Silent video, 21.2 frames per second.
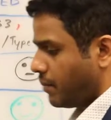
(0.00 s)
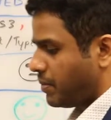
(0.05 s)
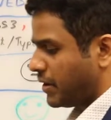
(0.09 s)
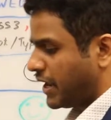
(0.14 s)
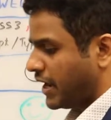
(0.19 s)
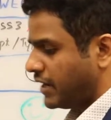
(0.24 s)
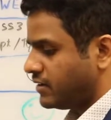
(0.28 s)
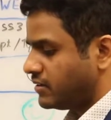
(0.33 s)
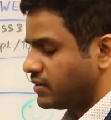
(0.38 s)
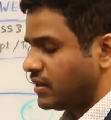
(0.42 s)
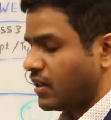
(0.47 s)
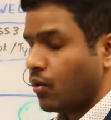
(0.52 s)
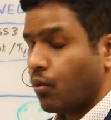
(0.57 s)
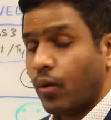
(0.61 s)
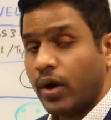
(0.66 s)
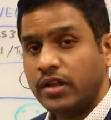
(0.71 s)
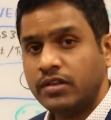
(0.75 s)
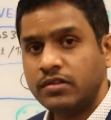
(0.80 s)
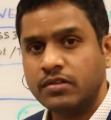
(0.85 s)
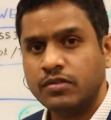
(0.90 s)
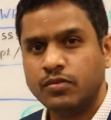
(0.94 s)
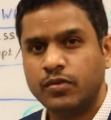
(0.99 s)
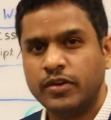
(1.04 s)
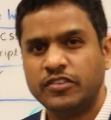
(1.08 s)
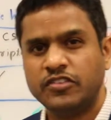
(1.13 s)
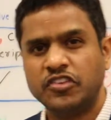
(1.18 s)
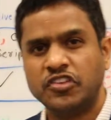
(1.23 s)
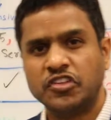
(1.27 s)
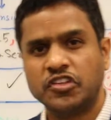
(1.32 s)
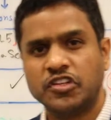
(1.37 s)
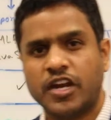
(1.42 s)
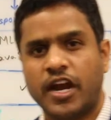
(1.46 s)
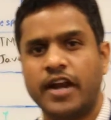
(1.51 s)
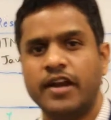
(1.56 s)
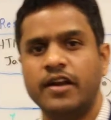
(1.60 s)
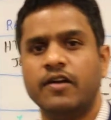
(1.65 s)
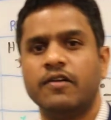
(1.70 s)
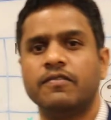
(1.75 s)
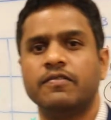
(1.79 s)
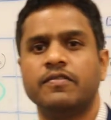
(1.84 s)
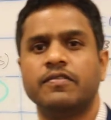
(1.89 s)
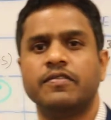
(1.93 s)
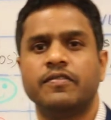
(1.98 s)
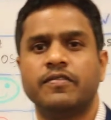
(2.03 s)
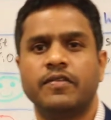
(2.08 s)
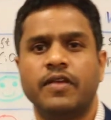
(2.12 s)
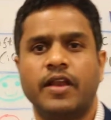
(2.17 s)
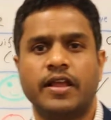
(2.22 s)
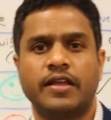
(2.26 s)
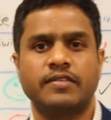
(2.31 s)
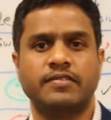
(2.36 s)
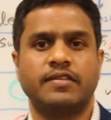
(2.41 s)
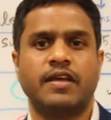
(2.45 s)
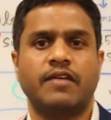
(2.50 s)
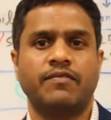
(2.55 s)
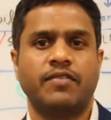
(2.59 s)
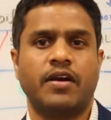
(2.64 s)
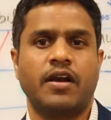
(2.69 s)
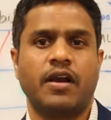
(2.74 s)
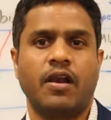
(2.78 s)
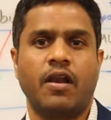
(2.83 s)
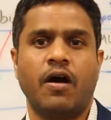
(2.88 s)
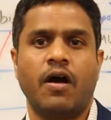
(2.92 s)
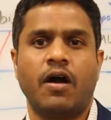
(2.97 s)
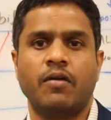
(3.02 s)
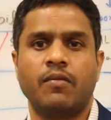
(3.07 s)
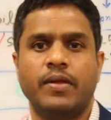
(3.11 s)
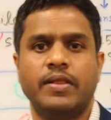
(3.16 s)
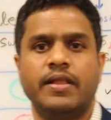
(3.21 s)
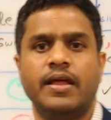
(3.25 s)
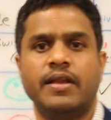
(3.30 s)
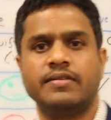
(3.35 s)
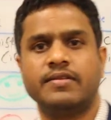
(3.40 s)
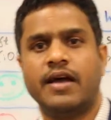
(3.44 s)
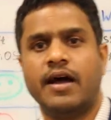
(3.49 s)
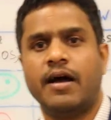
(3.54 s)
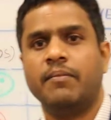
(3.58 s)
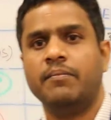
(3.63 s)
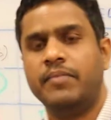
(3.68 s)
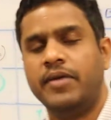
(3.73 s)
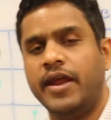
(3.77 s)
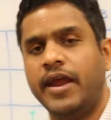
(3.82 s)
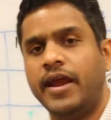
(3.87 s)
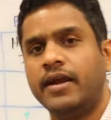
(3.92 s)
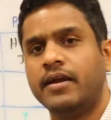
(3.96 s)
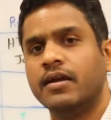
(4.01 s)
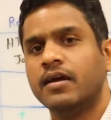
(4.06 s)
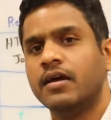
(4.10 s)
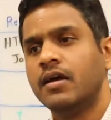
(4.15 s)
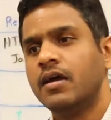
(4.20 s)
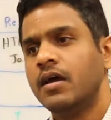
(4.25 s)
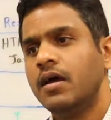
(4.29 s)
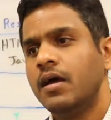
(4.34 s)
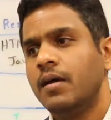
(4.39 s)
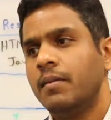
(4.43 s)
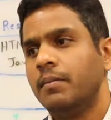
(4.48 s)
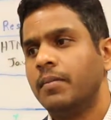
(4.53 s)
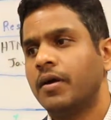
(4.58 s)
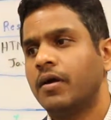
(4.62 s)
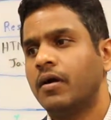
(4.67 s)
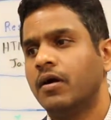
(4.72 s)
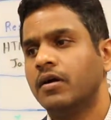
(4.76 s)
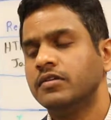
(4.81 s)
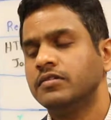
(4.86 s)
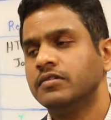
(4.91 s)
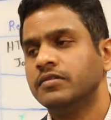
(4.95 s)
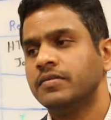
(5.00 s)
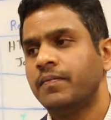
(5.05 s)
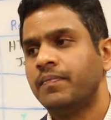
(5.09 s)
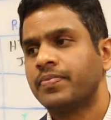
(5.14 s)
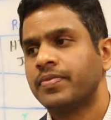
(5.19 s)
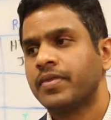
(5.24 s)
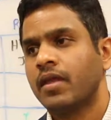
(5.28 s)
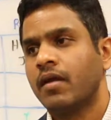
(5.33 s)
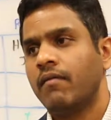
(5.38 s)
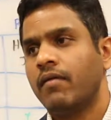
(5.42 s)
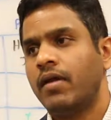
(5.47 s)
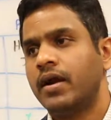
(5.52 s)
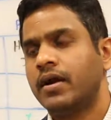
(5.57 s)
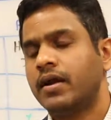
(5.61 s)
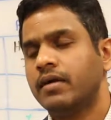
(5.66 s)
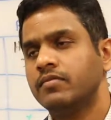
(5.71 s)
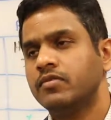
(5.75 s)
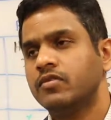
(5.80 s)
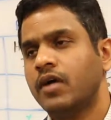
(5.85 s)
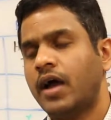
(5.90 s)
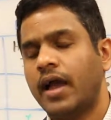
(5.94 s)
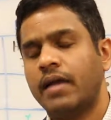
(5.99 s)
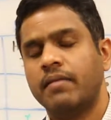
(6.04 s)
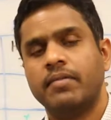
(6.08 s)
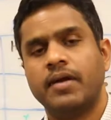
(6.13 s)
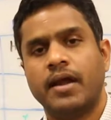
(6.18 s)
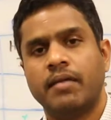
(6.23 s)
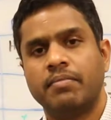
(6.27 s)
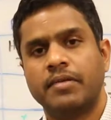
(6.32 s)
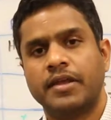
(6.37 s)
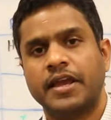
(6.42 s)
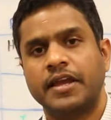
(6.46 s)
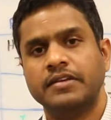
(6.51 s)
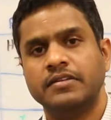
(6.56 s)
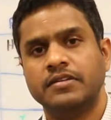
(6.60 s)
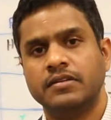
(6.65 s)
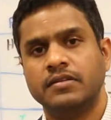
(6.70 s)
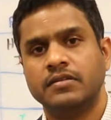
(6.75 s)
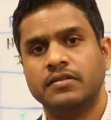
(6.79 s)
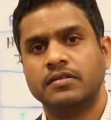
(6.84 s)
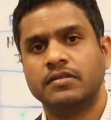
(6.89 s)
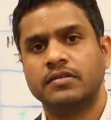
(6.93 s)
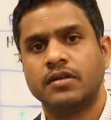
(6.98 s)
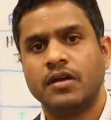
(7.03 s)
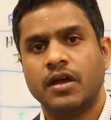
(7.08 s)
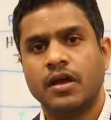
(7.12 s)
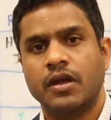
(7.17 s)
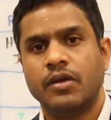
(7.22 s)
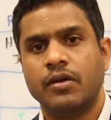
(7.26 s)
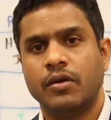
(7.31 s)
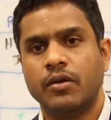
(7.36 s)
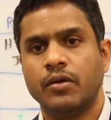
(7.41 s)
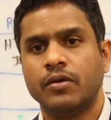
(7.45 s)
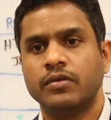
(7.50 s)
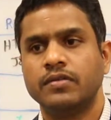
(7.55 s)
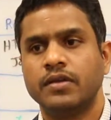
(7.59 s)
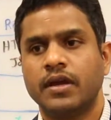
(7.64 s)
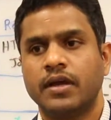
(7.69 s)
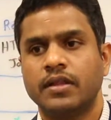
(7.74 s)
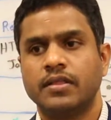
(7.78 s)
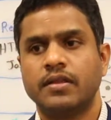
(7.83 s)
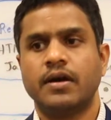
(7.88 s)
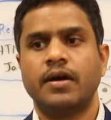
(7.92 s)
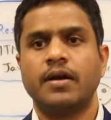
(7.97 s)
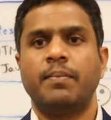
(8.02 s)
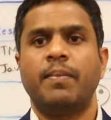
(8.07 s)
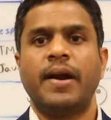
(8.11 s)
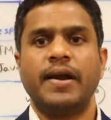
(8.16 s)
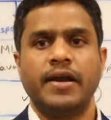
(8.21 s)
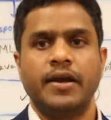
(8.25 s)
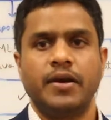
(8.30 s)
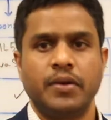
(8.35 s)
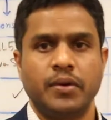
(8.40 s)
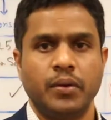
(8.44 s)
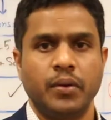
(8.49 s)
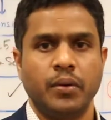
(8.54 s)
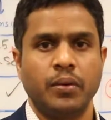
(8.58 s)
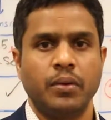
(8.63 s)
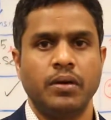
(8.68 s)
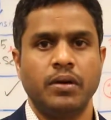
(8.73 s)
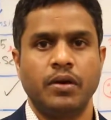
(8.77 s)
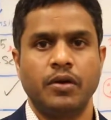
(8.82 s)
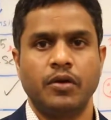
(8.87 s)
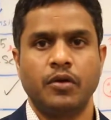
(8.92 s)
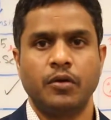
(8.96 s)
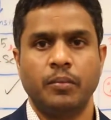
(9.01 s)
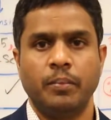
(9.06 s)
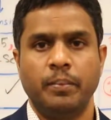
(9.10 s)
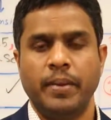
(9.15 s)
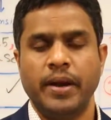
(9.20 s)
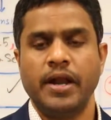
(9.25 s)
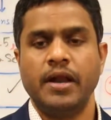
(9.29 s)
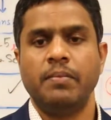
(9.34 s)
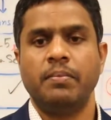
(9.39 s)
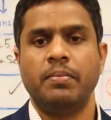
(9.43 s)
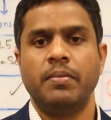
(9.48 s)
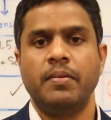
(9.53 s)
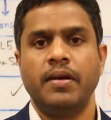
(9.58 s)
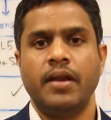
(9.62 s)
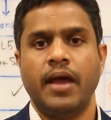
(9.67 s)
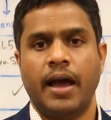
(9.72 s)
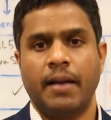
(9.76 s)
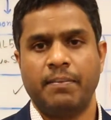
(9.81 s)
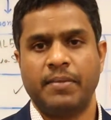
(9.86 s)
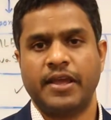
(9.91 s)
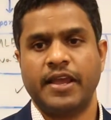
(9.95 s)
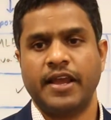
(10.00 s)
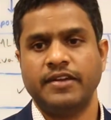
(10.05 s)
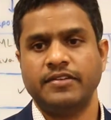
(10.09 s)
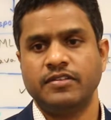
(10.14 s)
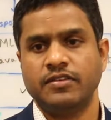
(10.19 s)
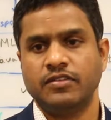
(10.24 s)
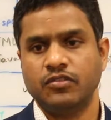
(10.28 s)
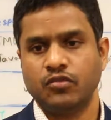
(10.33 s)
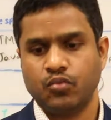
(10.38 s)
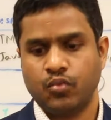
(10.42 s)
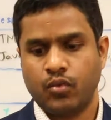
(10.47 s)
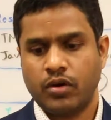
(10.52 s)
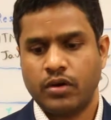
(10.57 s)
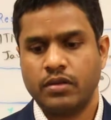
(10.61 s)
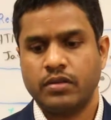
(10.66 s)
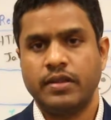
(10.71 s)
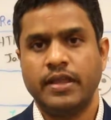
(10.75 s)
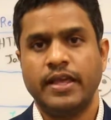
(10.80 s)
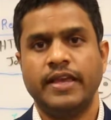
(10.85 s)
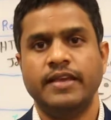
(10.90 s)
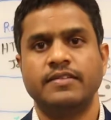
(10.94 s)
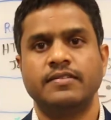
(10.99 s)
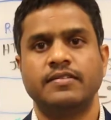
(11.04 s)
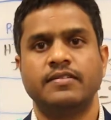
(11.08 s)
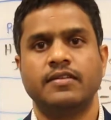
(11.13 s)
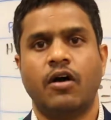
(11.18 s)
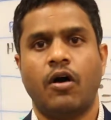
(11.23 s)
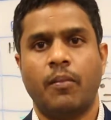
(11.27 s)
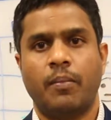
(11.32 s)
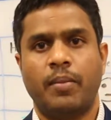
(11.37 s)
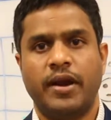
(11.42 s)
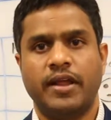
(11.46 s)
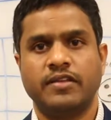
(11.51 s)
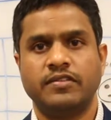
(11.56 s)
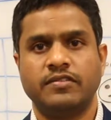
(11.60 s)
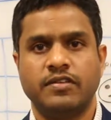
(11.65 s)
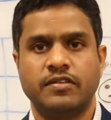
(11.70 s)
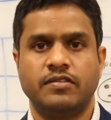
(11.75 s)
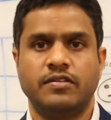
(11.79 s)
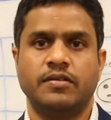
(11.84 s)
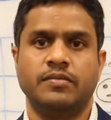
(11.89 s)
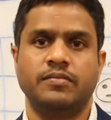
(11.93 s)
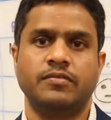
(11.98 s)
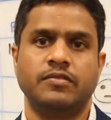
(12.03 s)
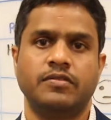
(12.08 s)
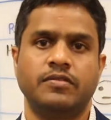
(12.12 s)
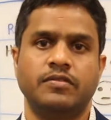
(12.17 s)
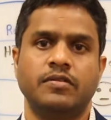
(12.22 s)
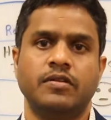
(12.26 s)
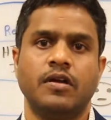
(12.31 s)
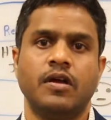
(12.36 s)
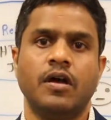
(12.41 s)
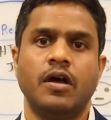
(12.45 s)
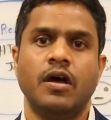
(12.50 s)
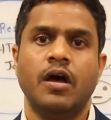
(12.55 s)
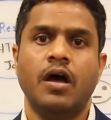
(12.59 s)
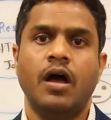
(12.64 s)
applications are the ones which kind of like suffer a lot when there is an update, because when it comes to hybrid applications, you're using a third-party tool to build applications for these operating systems.